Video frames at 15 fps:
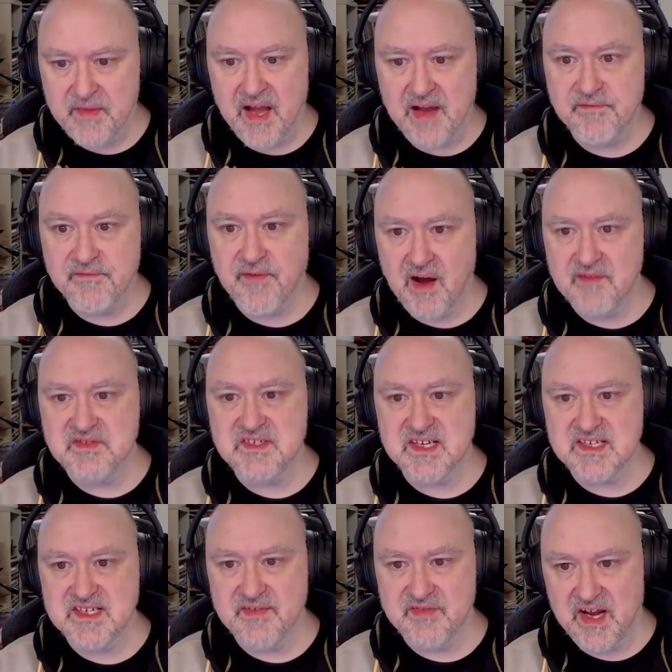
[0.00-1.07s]
And five,
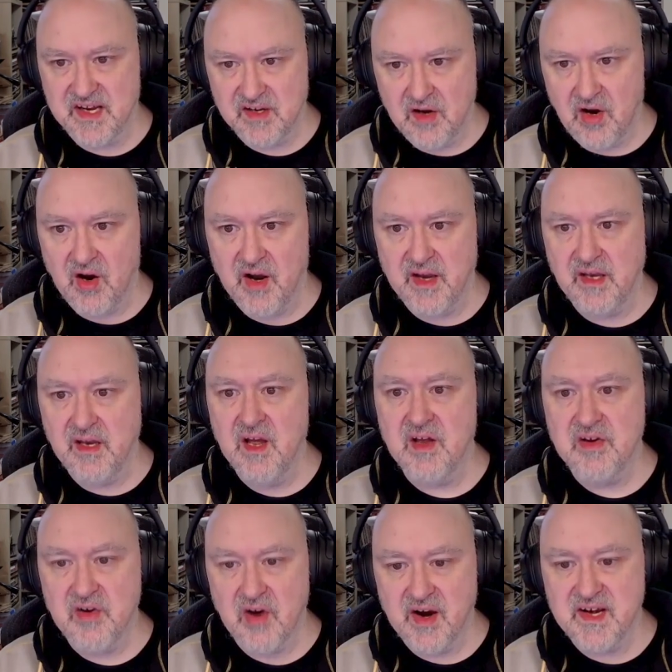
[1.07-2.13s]
six, seven, eight, nine,
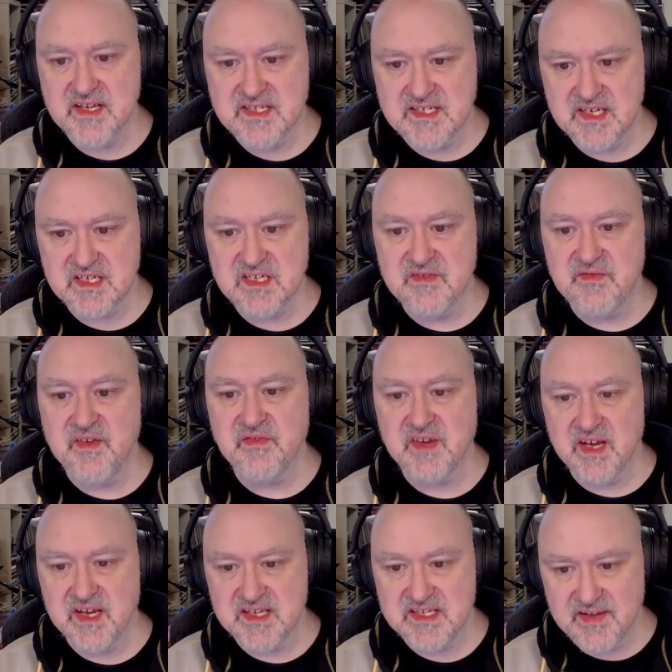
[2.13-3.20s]
nine and six is
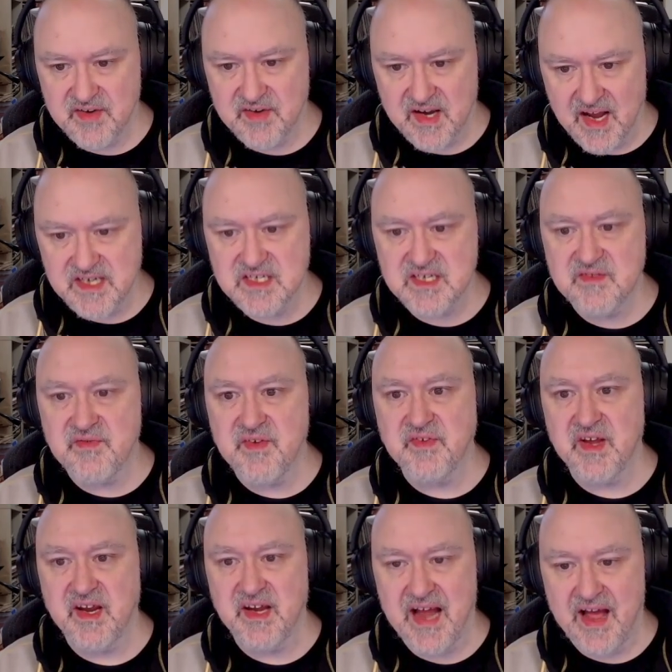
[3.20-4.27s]
fifteen, seven and eight is
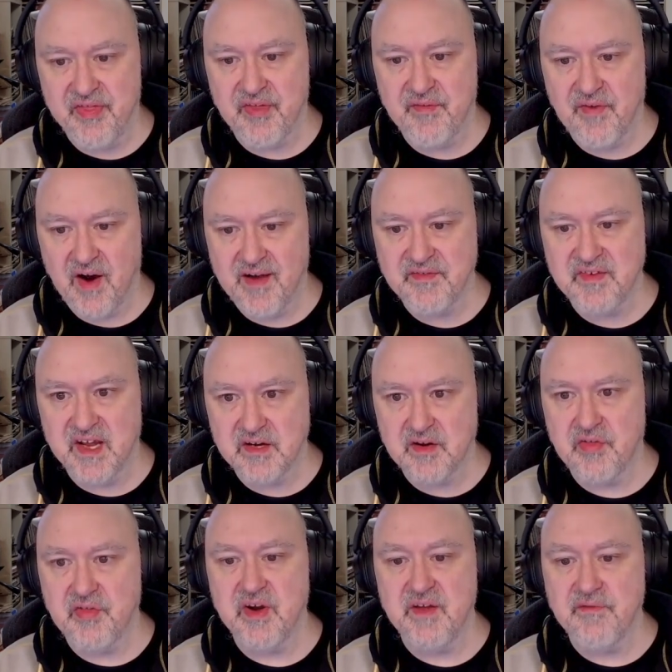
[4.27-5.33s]
fifteen, add the five to get to
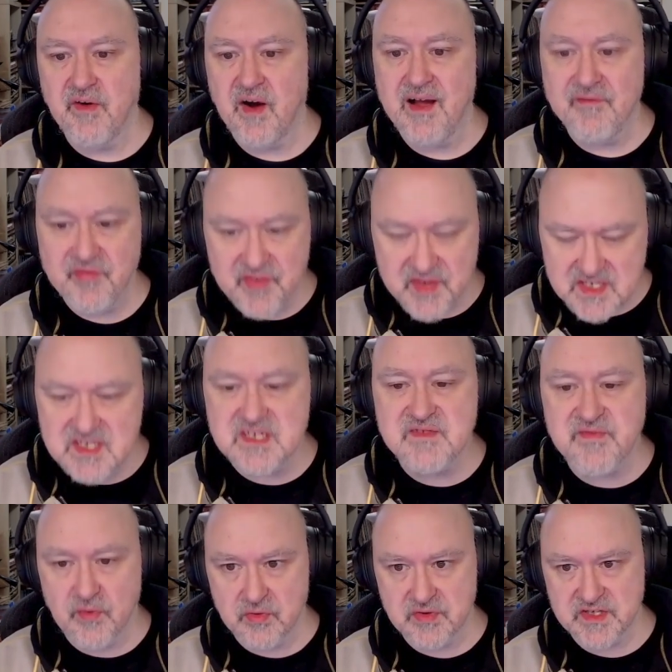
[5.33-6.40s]
thirty-five. This is
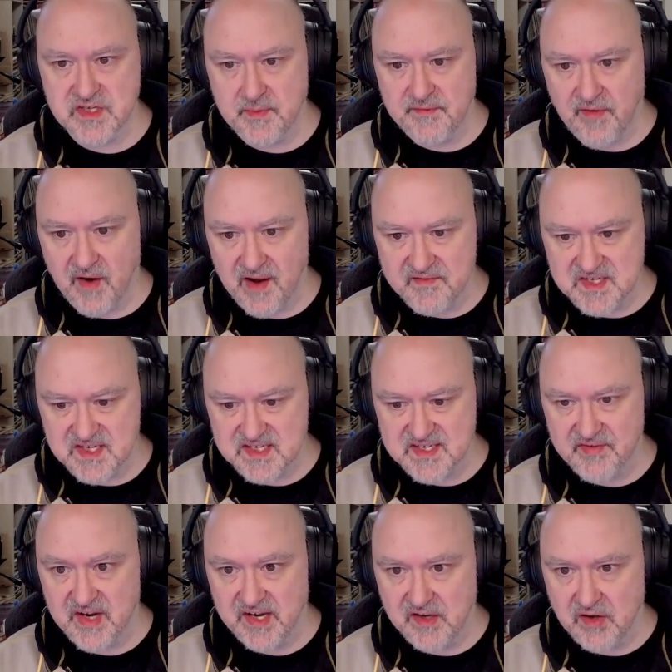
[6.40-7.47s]
forced to be five, six,
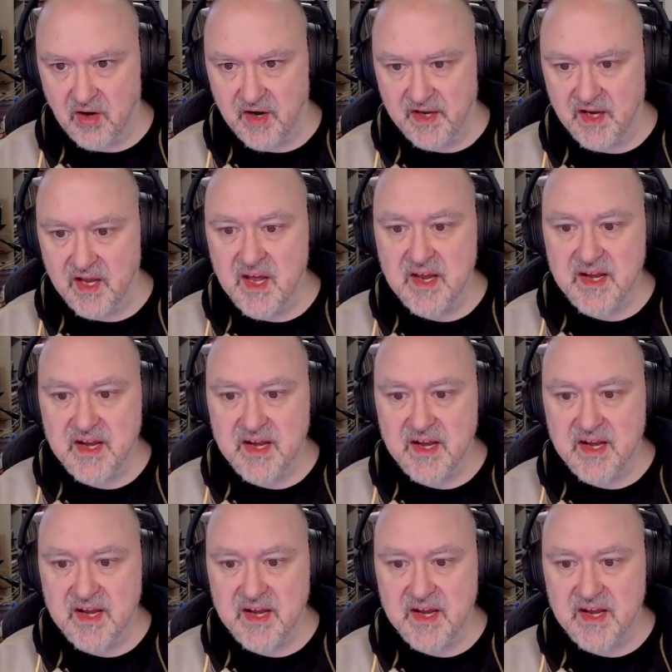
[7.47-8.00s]
seven, eight, nine.